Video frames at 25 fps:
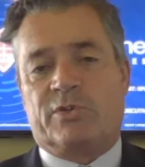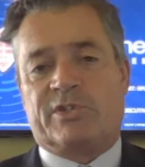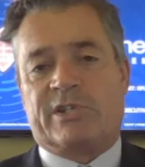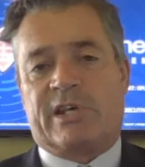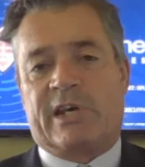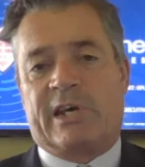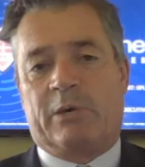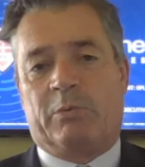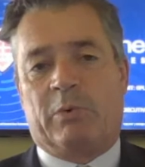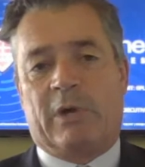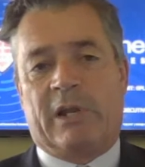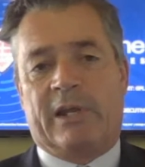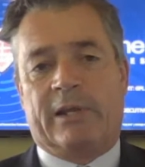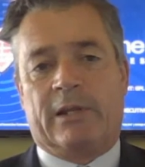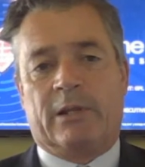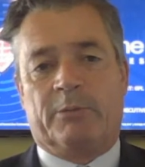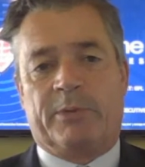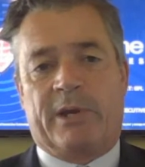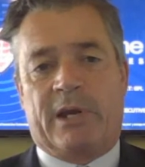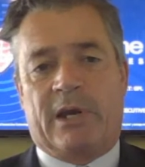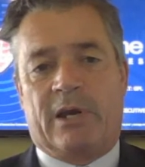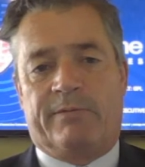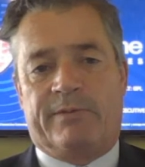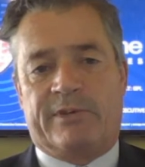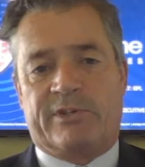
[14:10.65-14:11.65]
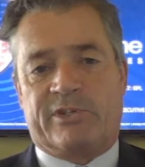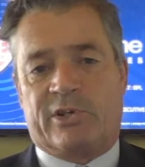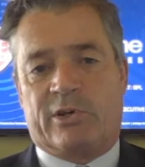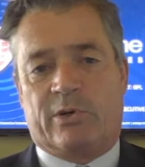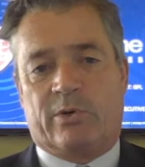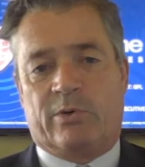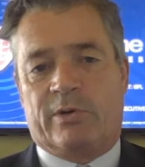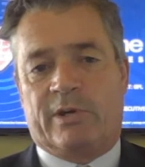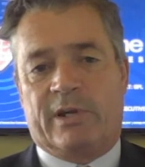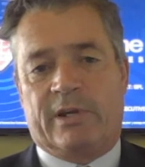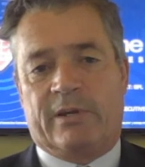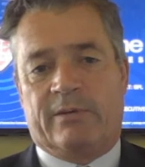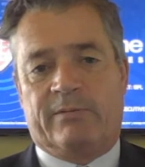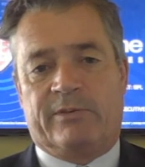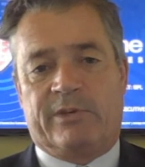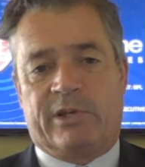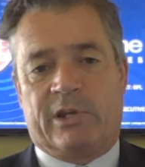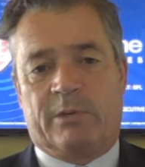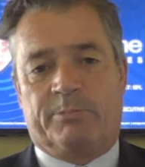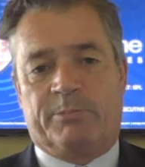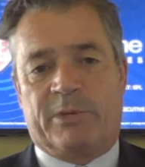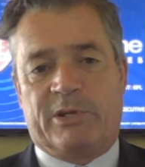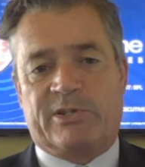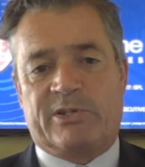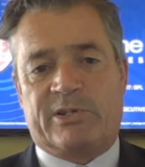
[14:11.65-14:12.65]
who say, well, it'll be over soon and
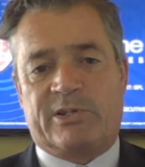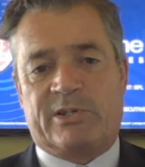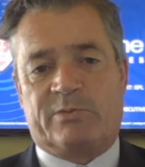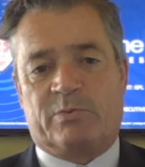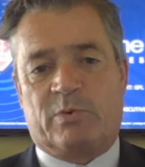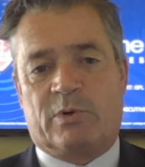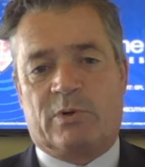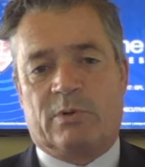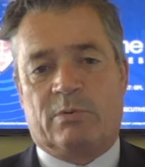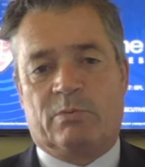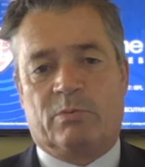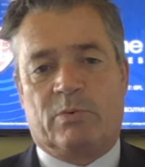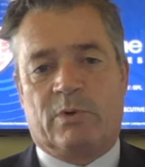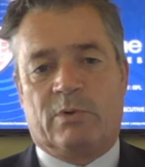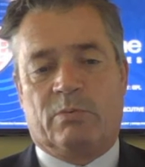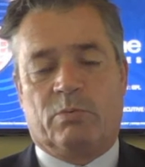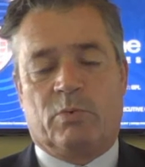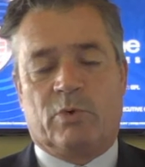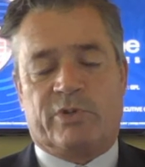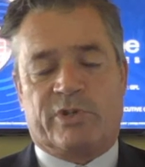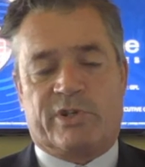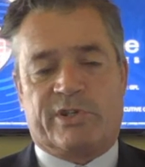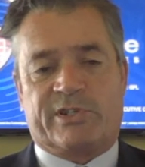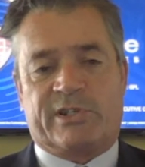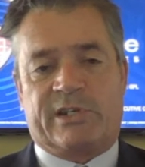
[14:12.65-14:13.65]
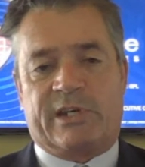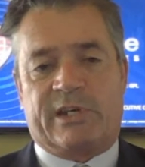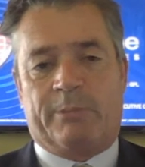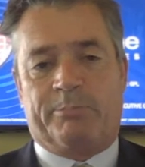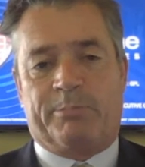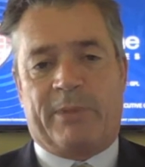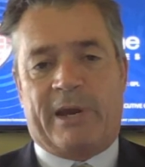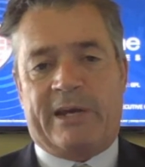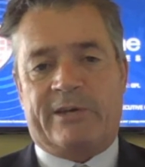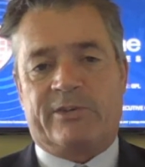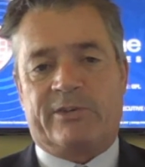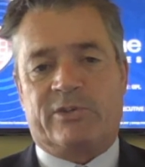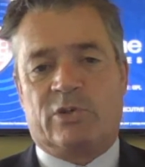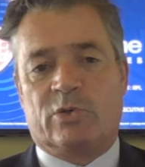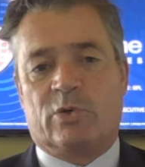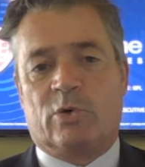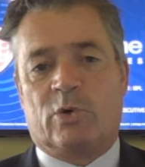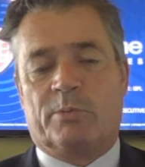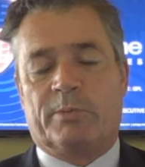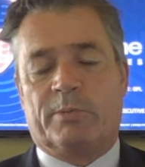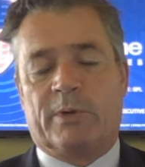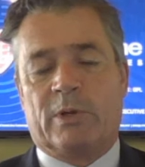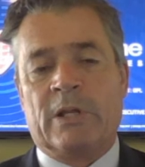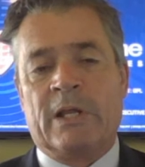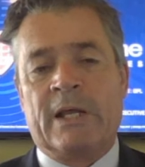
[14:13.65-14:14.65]
business will just get back to
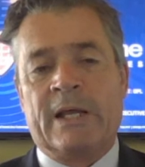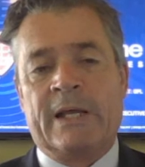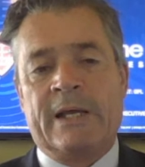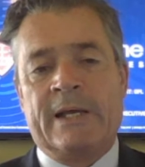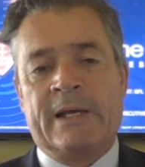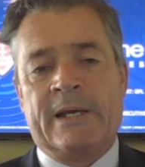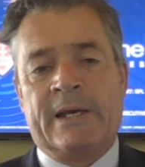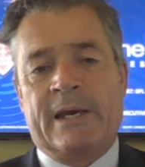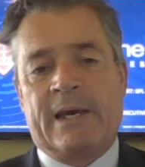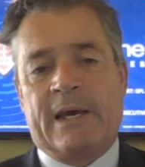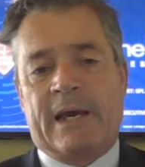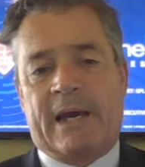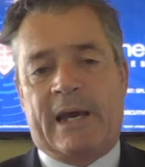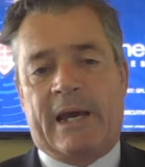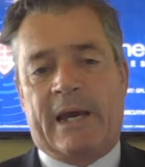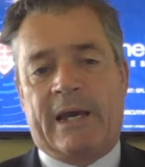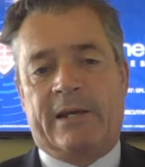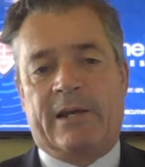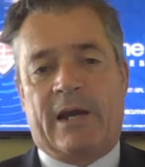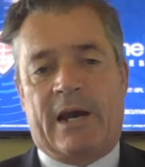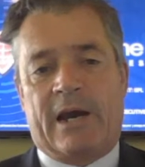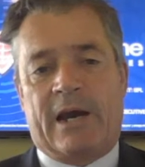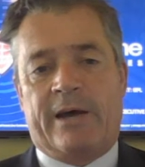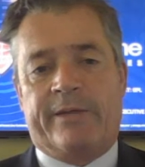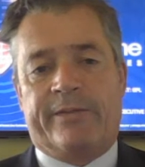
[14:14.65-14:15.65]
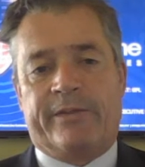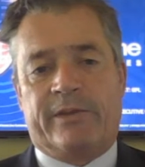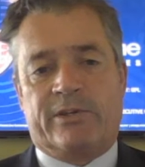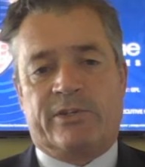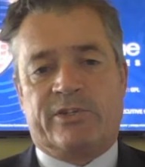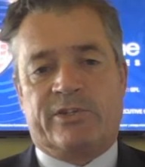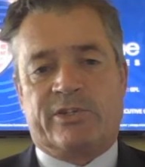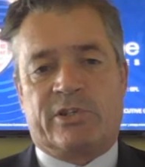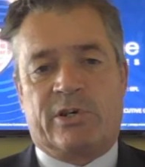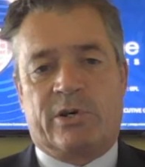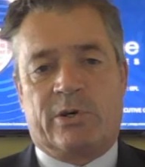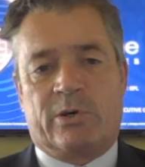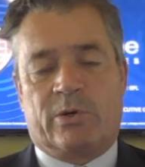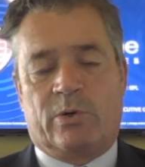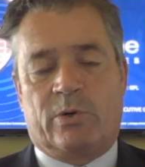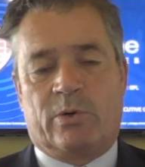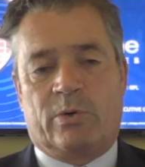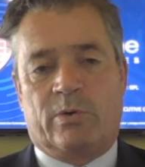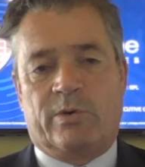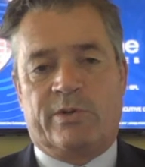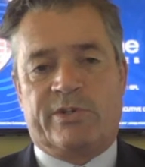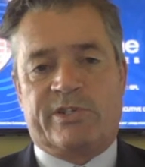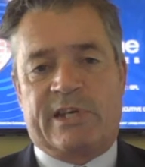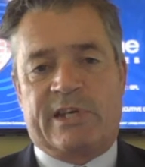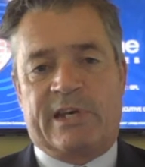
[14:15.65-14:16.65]
normal, and others
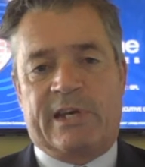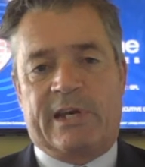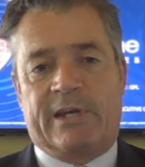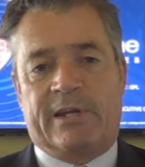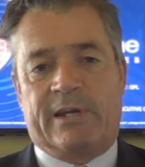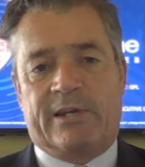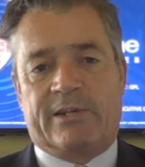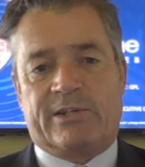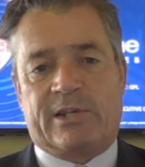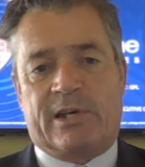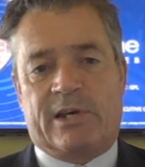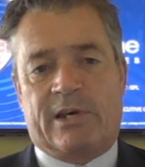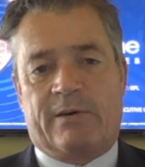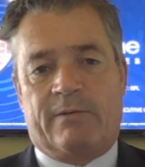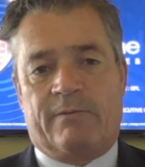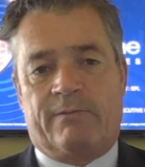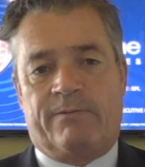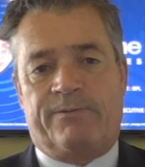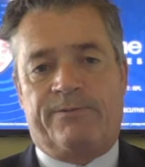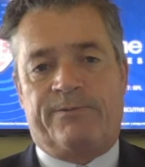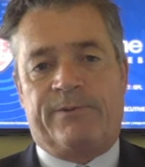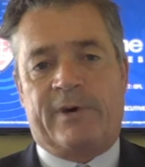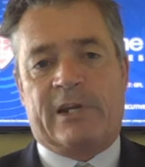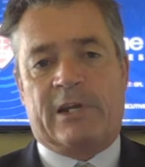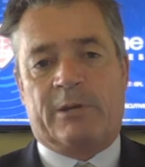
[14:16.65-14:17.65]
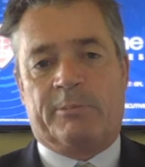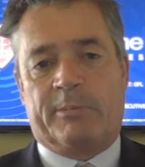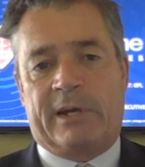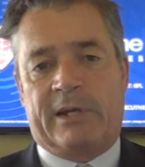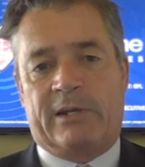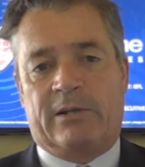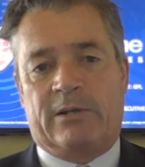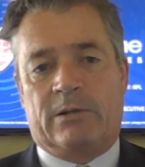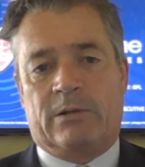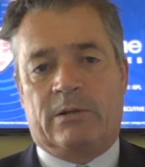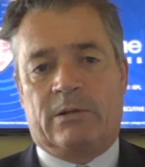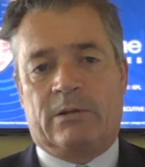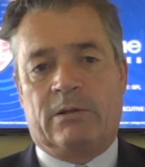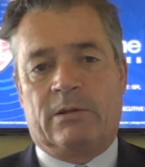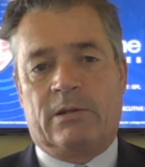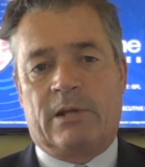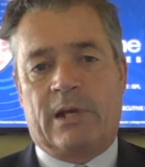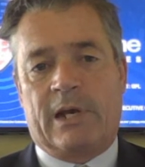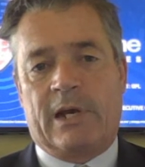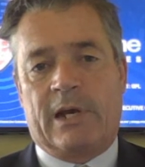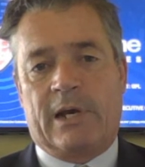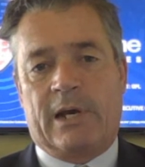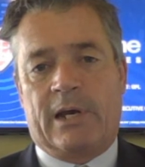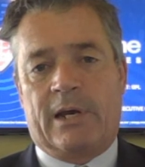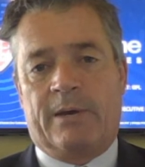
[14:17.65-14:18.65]
who see it as a fundamental
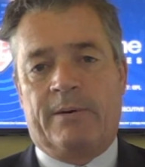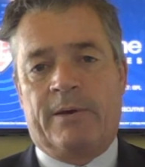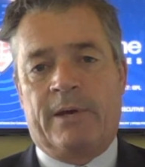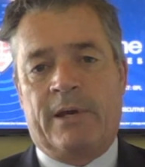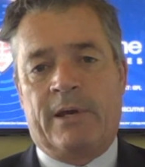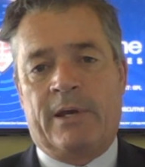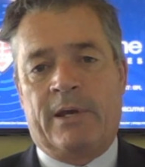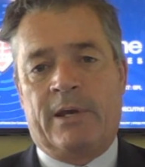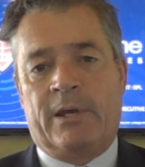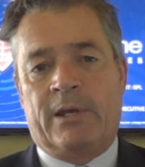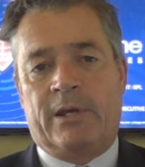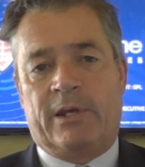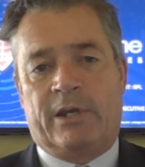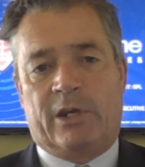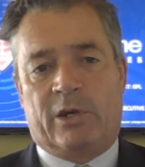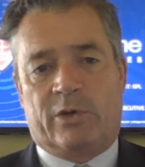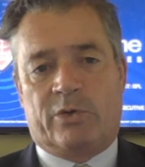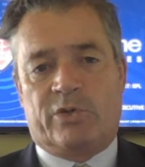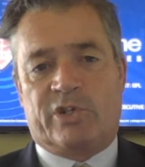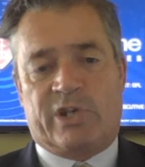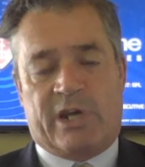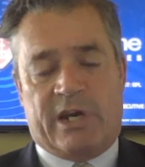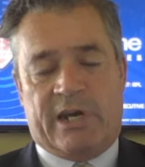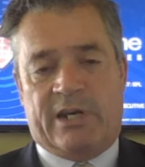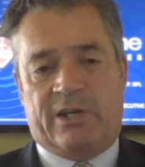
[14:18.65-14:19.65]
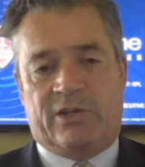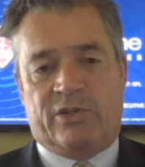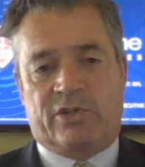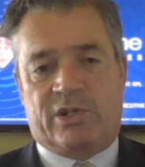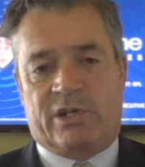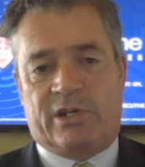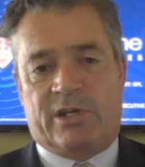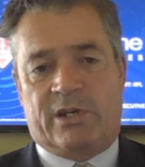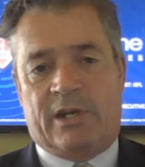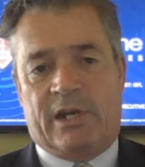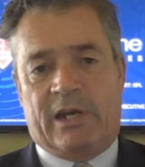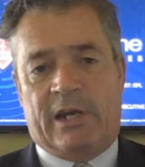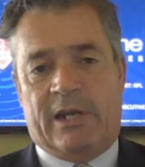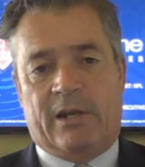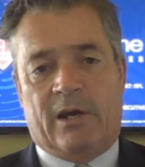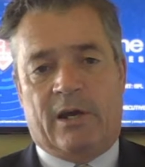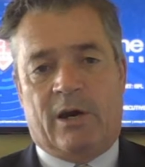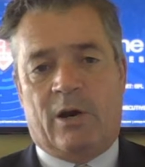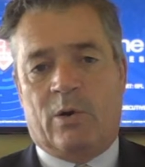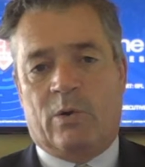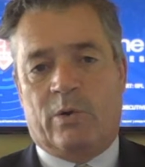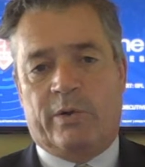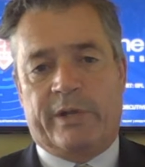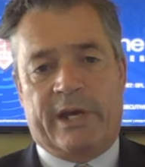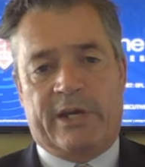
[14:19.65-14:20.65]
change in the
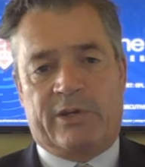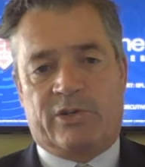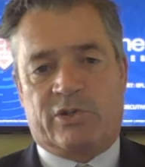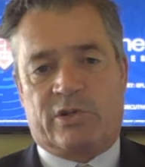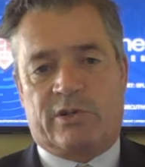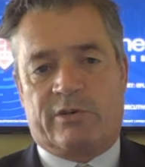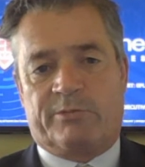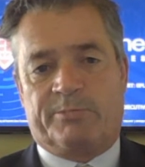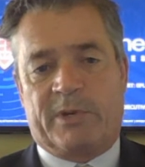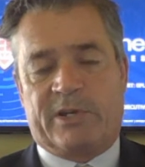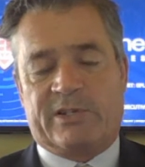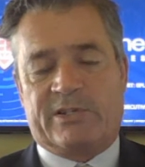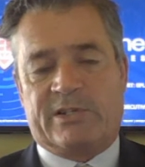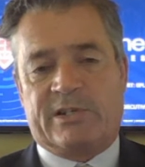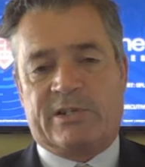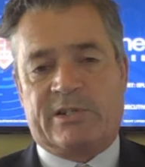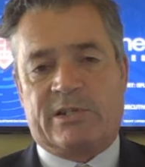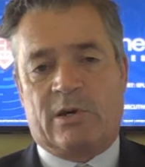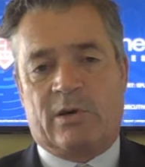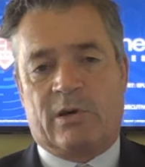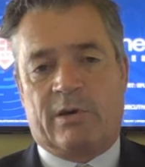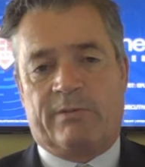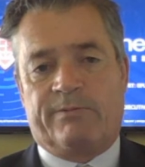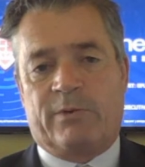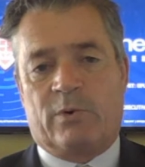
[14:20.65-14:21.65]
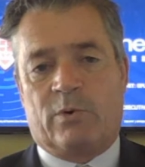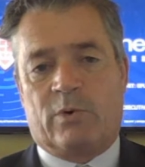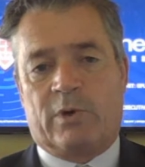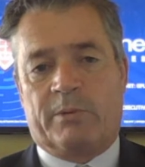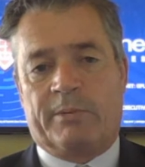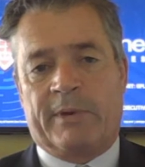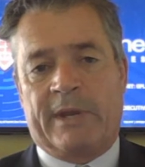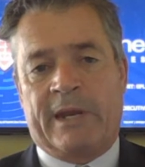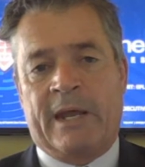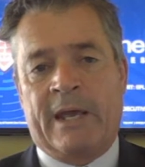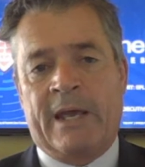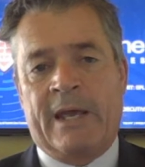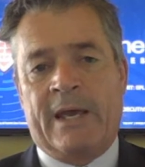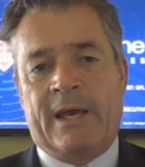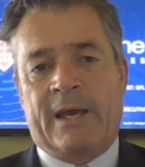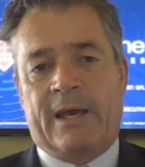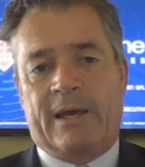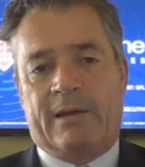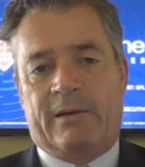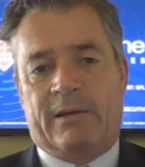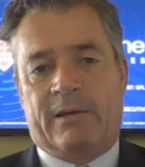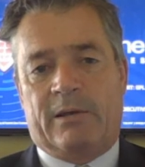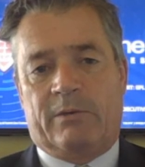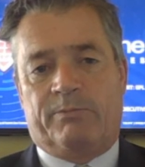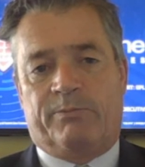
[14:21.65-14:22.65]
whole nature of business going forward. I
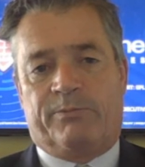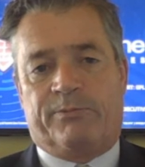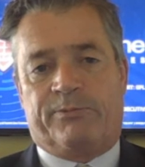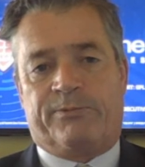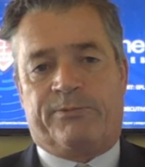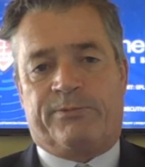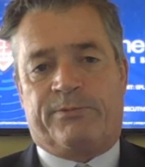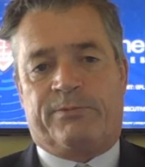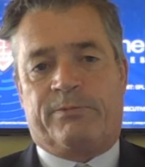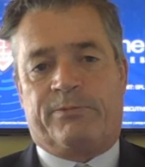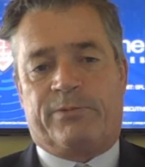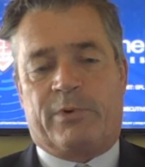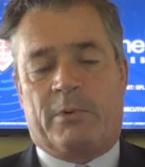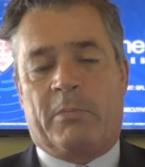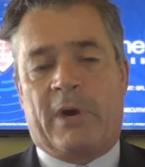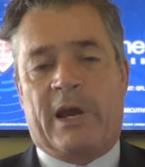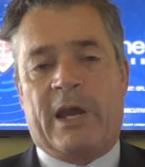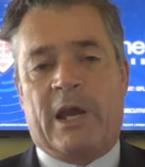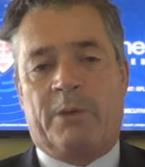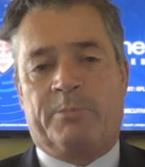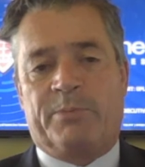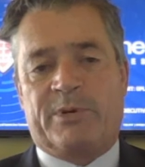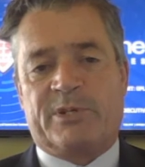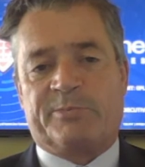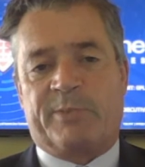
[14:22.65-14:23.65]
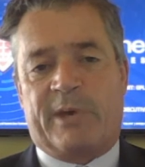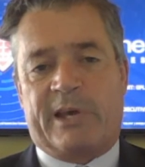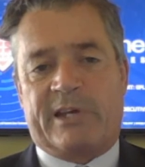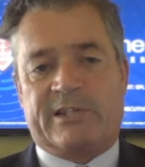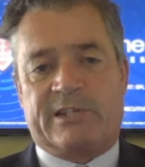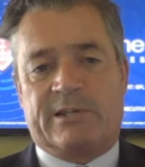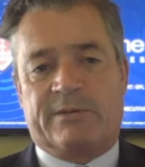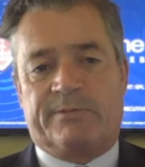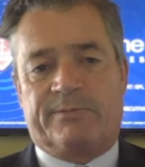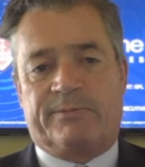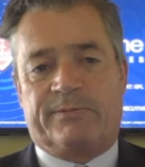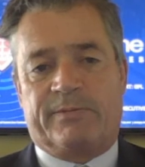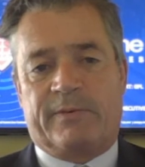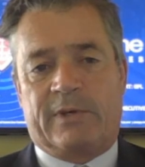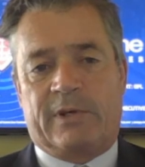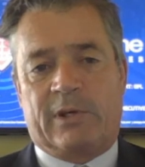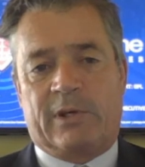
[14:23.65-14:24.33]
mean, from my own perspective,